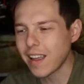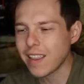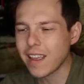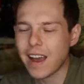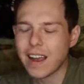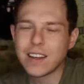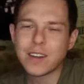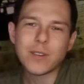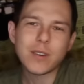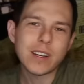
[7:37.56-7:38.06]

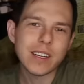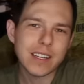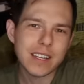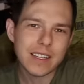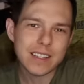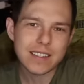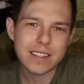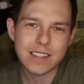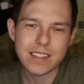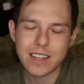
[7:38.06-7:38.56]
I know what it
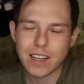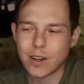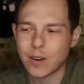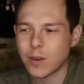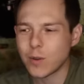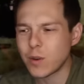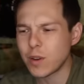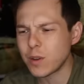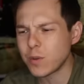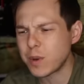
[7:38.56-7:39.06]
is, you
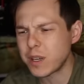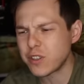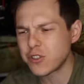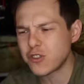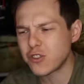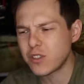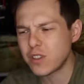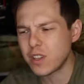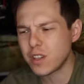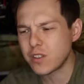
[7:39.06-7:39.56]
know? Wait,
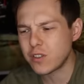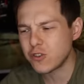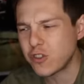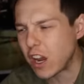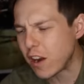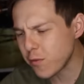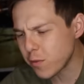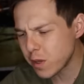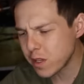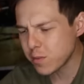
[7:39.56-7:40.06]
wait, is
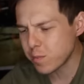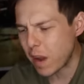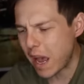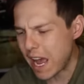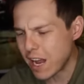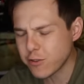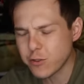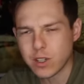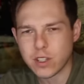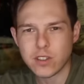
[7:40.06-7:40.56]
Jeffree's
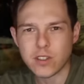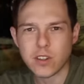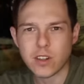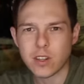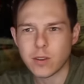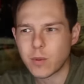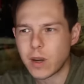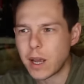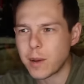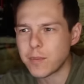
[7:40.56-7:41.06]
Patrick
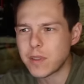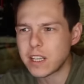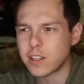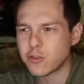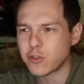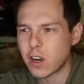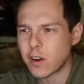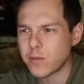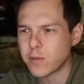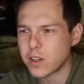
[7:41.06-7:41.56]
Starr? Wait, I'm
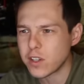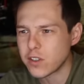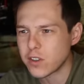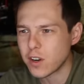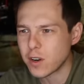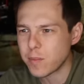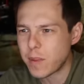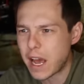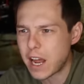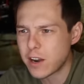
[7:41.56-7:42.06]
thinking Jeffree
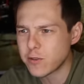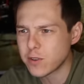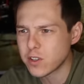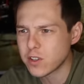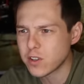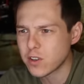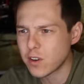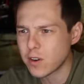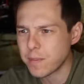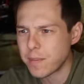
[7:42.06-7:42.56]
Star.
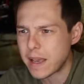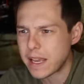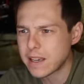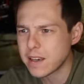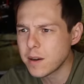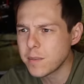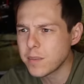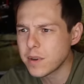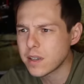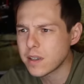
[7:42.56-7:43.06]
Patrick Starr
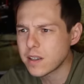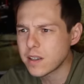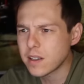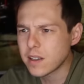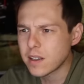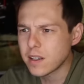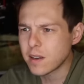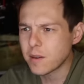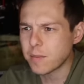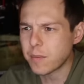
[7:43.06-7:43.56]
makeup?
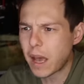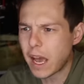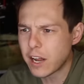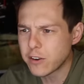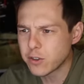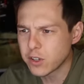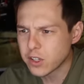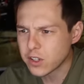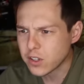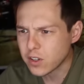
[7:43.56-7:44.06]

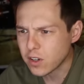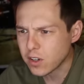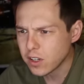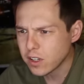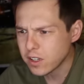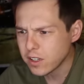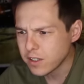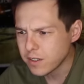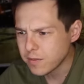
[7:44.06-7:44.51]
Patrick Starr?